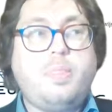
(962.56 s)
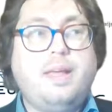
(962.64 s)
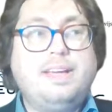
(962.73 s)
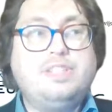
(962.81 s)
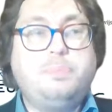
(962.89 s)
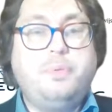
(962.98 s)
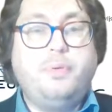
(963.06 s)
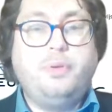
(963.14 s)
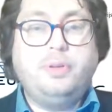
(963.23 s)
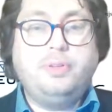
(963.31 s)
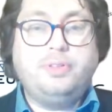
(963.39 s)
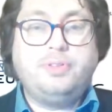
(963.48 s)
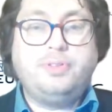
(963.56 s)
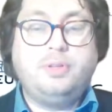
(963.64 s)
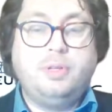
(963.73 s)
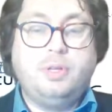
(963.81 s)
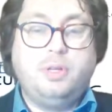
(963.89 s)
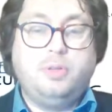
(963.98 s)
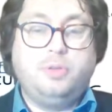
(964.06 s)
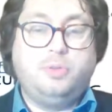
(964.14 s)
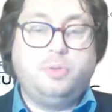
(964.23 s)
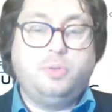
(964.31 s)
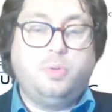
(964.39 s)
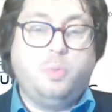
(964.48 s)
experience
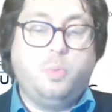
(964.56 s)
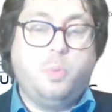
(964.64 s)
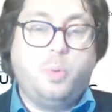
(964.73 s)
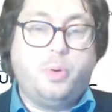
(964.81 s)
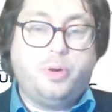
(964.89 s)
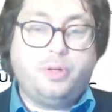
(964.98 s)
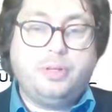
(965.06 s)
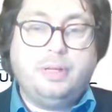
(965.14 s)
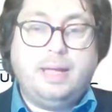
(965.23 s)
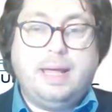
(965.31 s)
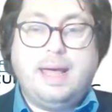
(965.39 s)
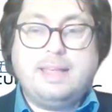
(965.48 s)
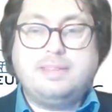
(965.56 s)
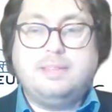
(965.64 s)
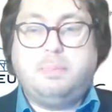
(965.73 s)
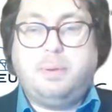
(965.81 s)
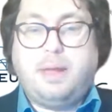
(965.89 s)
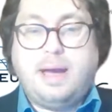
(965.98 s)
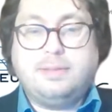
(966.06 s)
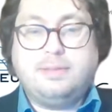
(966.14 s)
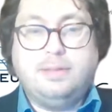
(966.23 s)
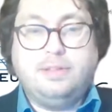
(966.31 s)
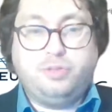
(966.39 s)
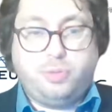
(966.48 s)
to work as an applied
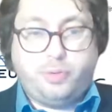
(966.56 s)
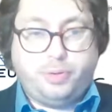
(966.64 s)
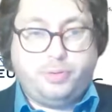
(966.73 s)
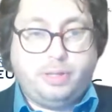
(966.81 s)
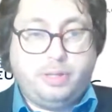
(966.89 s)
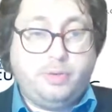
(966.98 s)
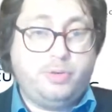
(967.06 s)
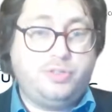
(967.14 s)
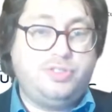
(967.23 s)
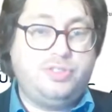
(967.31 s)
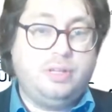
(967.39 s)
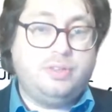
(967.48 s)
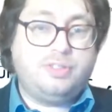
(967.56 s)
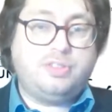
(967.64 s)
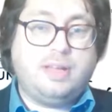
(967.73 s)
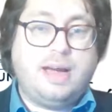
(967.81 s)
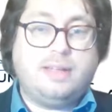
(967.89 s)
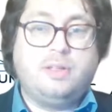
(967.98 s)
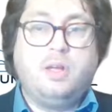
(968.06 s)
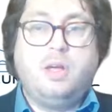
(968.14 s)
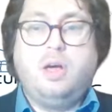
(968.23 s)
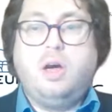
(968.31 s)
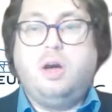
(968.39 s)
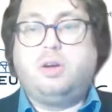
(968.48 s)
historian. And here you see on the slide
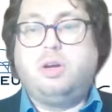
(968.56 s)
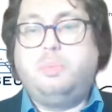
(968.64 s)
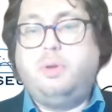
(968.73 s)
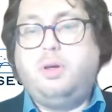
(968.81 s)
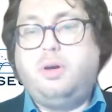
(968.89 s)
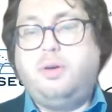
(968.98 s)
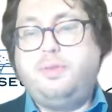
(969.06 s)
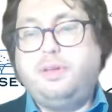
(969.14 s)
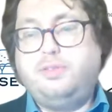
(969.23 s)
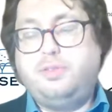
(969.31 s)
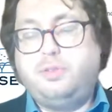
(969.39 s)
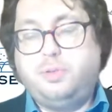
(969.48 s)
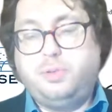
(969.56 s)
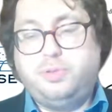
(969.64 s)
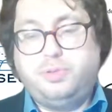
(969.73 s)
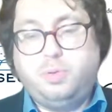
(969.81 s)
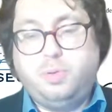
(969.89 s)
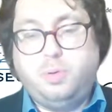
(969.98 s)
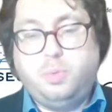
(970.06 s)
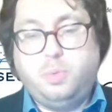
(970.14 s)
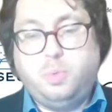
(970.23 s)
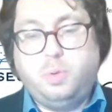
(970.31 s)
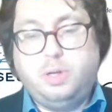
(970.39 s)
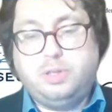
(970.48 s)
a couple of institutes
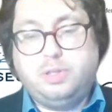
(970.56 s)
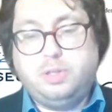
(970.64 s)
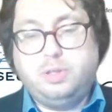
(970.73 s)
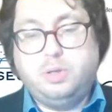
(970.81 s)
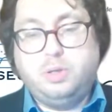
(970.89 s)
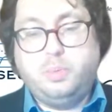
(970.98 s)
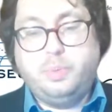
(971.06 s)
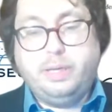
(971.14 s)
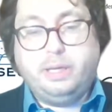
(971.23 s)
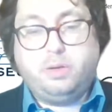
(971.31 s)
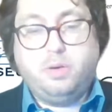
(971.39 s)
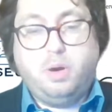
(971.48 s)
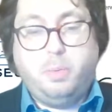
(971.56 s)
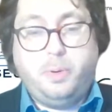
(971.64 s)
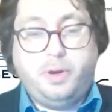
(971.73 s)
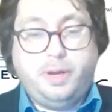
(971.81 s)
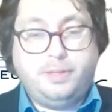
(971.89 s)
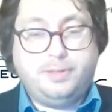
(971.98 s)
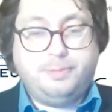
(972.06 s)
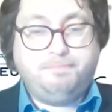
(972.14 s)
who we cooperate.